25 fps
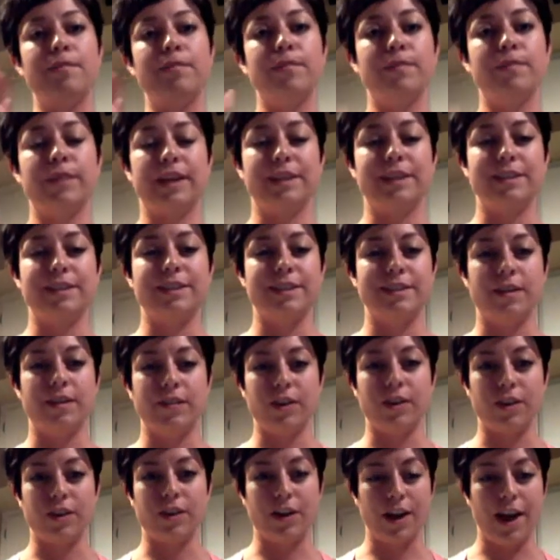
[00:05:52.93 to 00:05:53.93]
like say
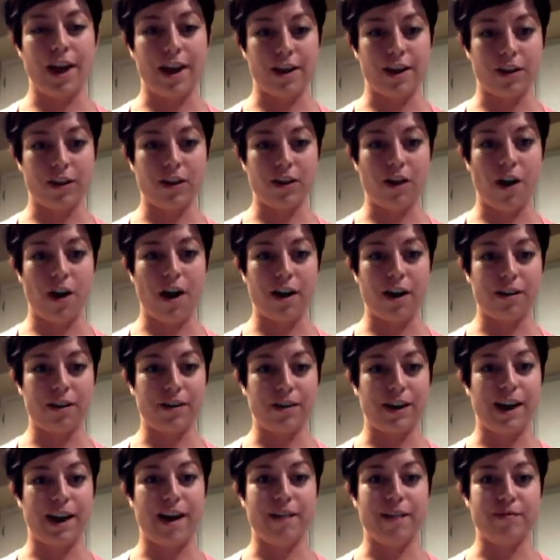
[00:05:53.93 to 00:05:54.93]
7:30, 8 o'clock, when
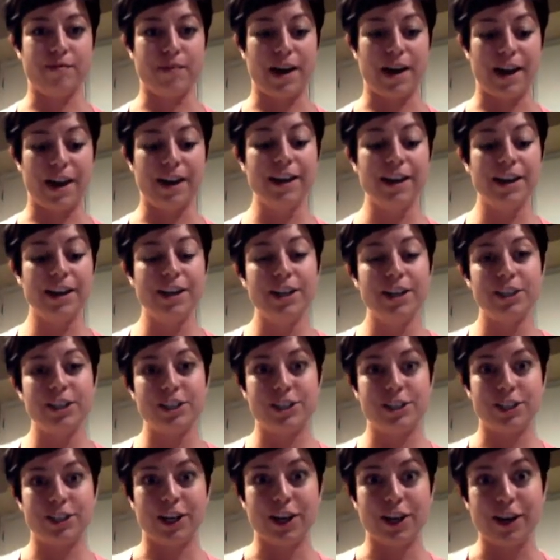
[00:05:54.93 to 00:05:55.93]
I have my
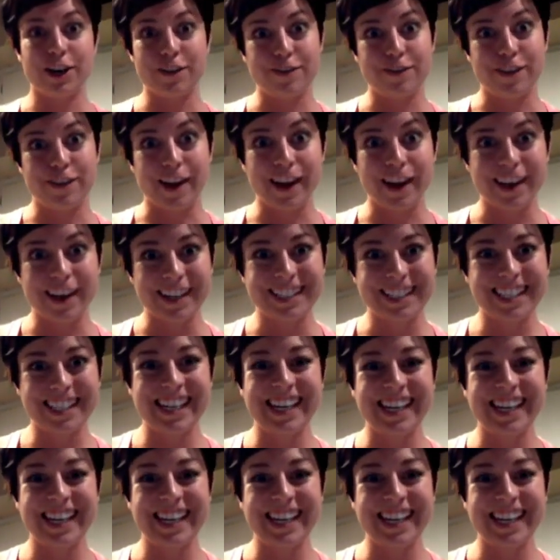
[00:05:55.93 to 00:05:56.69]
sugar fix,